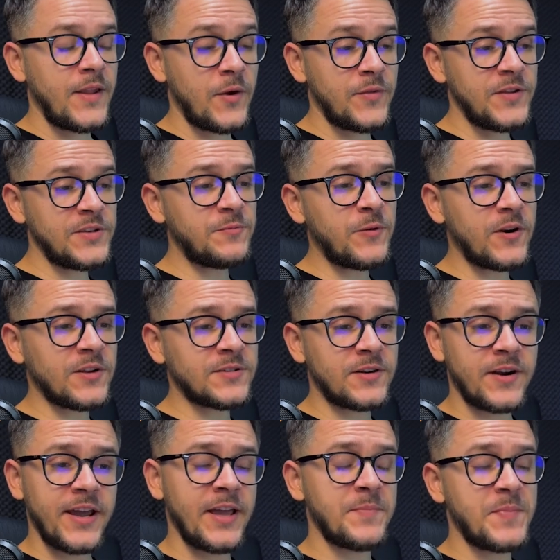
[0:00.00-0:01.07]
Now, these products
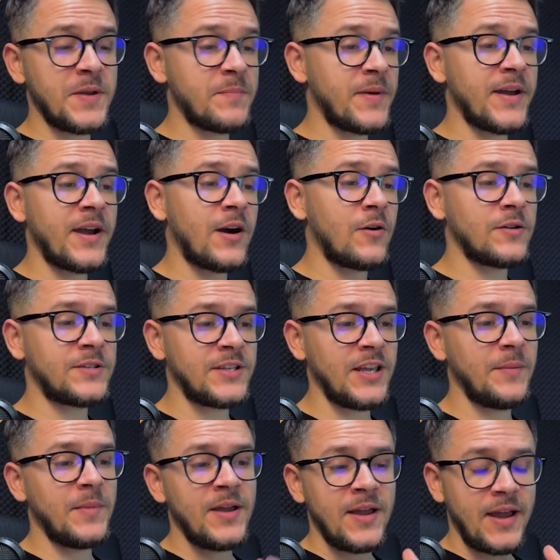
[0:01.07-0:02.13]
are hand-picked by our
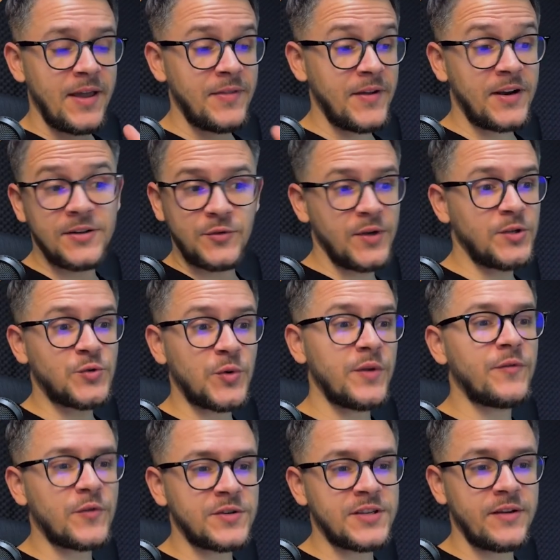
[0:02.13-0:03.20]
team, and they are doing
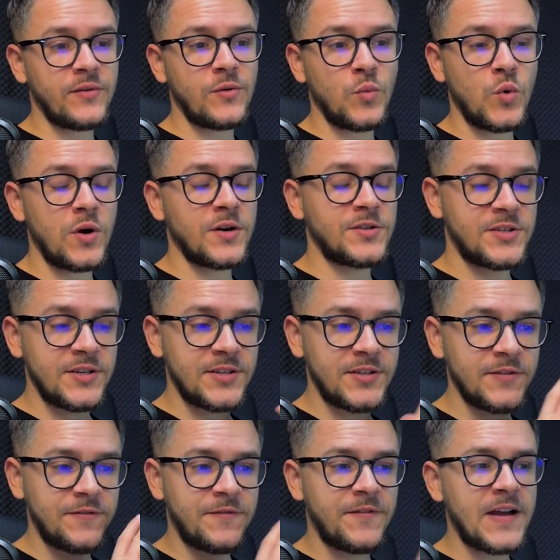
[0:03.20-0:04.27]
24/7 work just
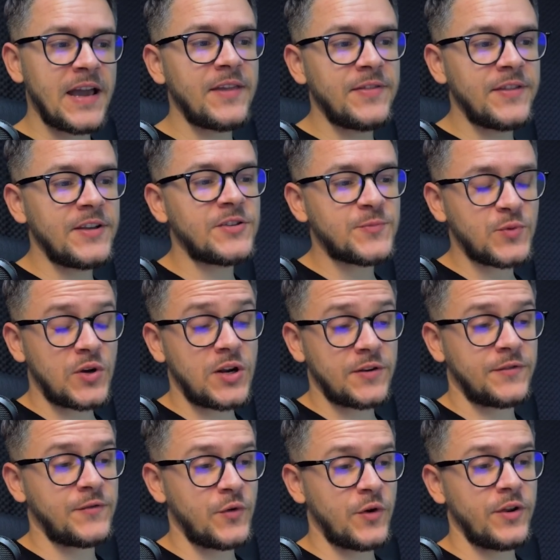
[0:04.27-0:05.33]
to find these
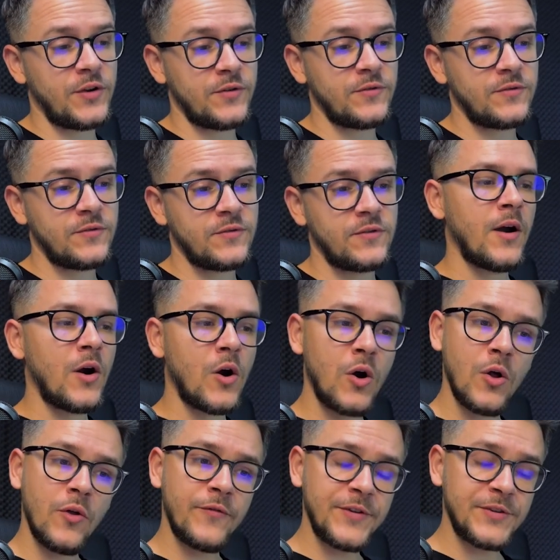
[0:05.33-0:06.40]
products for you.
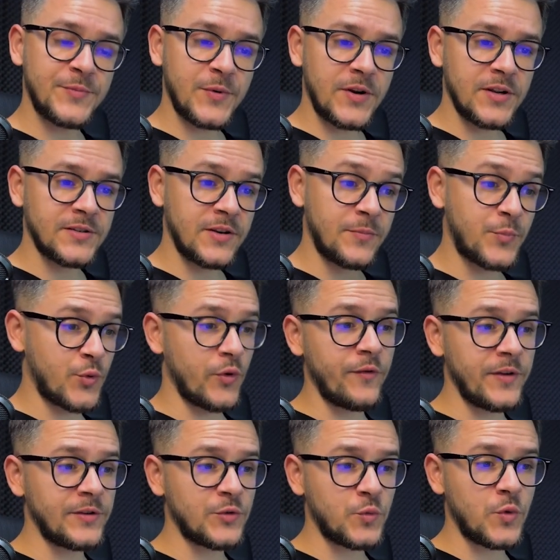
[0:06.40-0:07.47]
All of these products are
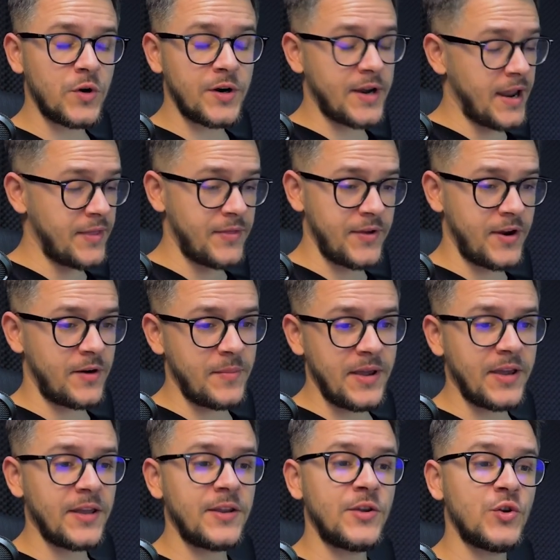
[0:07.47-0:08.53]
proven to work, and they are
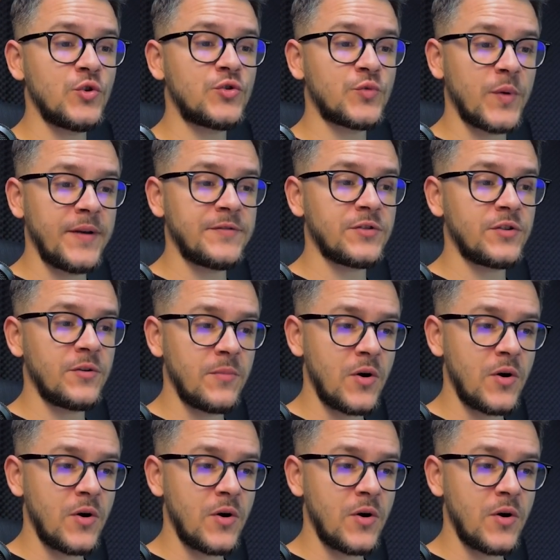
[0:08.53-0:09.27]
making huge waves on the